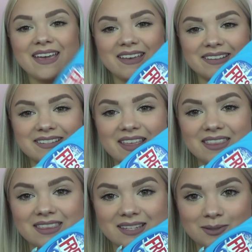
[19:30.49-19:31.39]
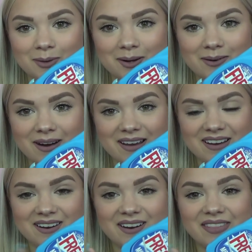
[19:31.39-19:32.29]
is this one right
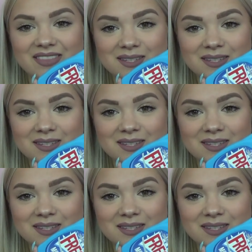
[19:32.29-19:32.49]
here.